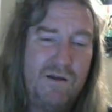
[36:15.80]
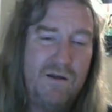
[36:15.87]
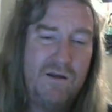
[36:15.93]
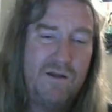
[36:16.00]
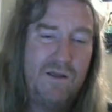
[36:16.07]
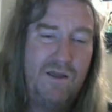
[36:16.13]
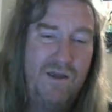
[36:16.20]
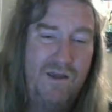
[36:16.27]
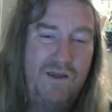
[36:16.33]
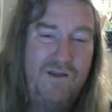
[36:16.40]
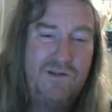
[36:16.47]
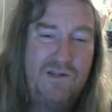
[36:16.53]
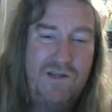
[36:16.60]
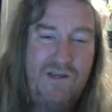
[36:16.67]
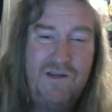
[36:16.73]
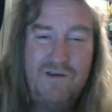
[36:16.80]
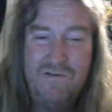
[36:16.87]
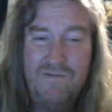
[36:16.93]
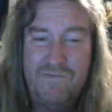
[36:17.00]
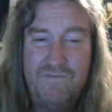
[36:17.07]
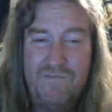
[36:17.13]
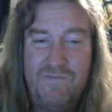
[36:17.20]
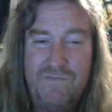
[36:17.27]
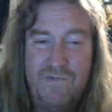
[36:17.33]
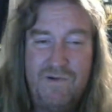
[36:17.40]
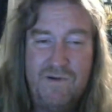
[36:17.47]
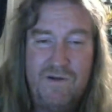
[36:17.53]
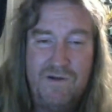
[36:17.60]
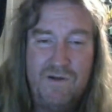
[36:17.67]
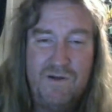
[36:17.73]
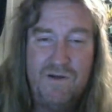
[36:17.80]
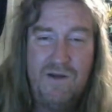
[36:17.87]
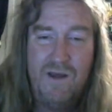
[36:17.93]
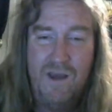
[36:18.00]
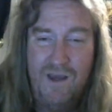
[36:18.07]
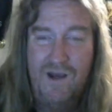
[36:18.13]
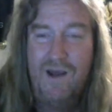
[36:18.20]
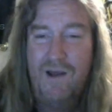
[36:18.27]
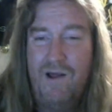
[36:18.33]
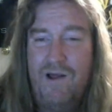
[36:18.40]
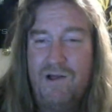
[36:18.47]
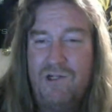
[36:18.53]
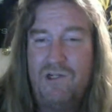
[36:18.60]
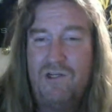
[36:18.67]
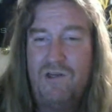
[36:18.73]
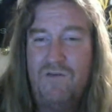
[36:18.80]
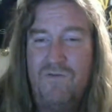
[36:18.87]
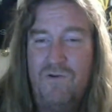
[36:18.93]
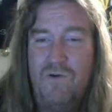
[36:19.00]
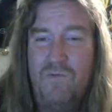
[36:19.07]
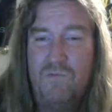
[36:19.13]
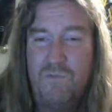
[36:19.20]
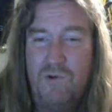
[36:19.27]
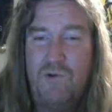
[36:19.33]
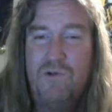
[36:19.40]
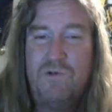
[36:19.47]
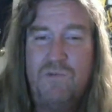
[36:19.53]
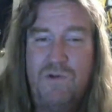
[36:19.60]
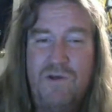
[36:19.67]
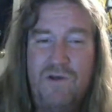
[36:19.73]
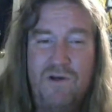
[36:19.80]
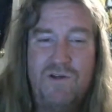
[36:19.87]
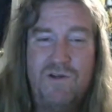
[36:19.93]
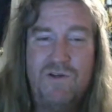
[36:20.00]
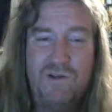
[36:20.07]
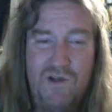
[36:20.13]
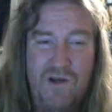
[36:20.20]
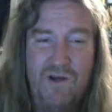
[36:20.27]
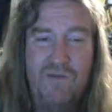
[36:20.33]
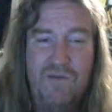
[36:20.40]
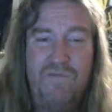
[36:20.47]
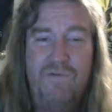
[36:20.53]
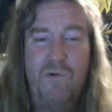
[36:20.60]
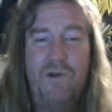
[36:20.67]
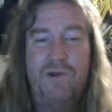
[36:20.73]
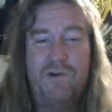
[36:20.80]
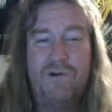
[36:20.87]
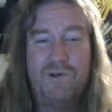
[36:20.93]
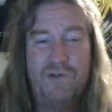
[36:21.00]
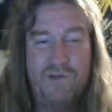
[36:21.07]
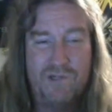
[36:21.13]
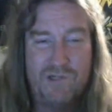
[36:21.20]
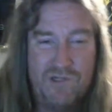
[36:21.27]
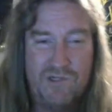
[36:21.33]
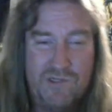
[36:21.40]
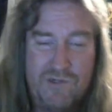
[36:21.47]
easy, and I'll actually give you a boost because of the weather conditions.